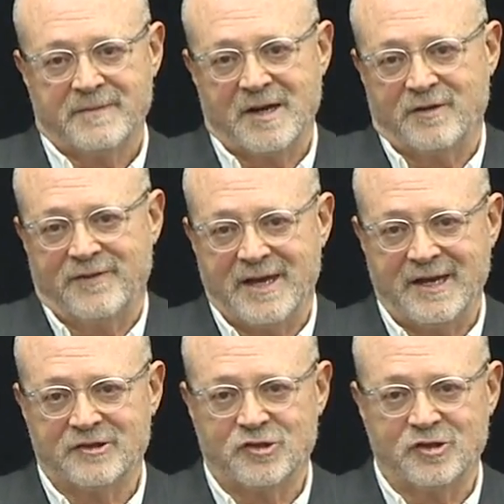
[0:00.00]
I don't know if that
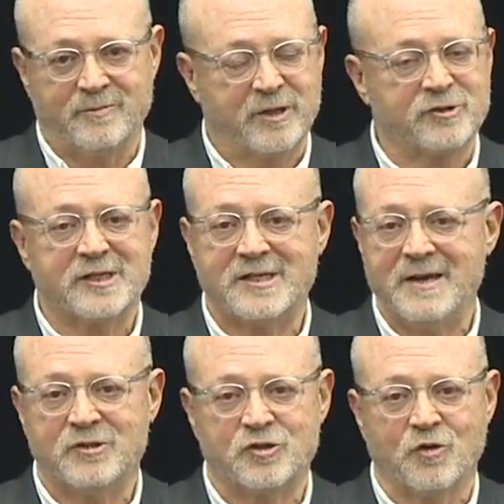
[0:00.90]
answers it, but it was the
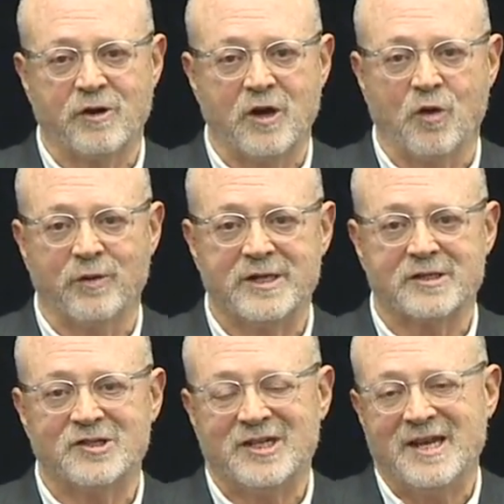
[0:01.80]
same story always
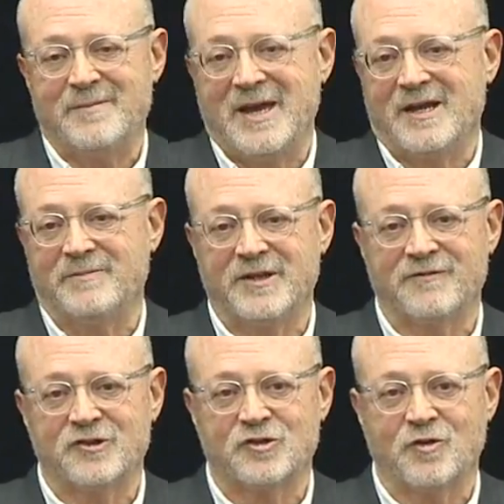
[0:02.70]
because you can't make up
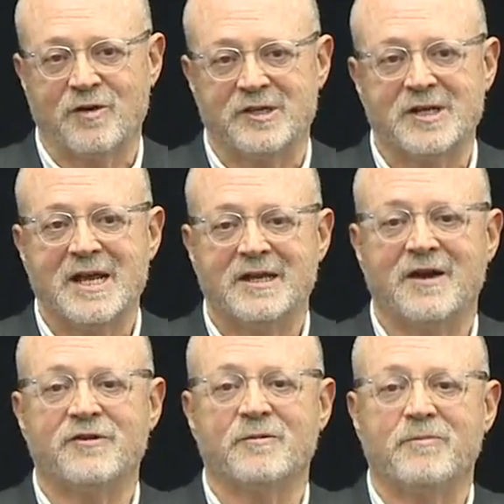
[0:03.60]
different stories. Now,
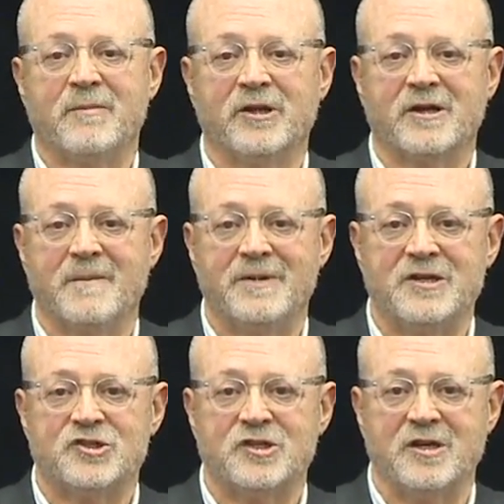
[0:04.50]
if you're a public company
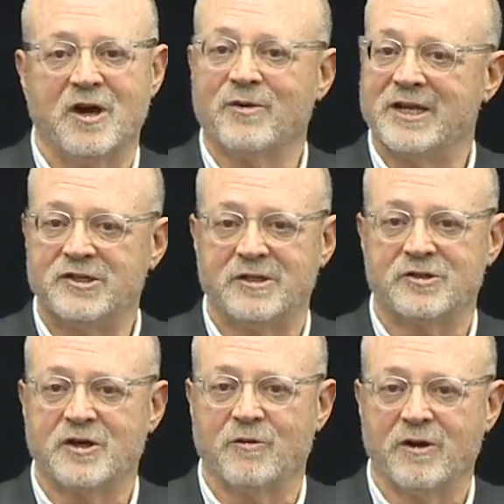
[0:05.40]
CEO, and I see
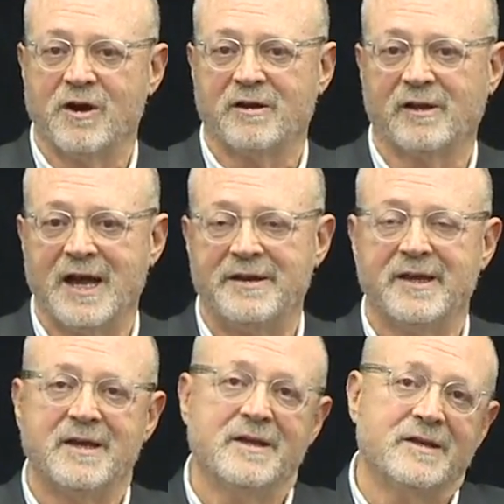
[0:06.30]
this going on a lot,
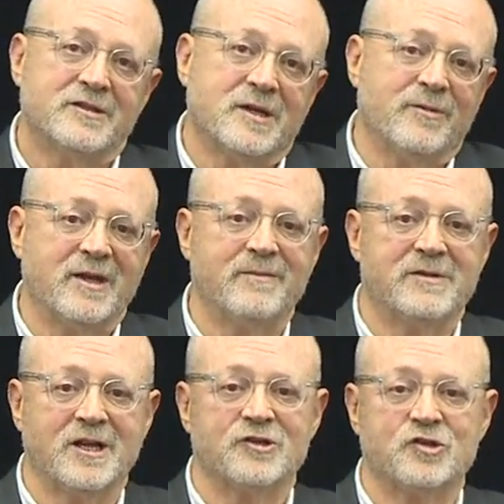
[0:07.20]
some of them tell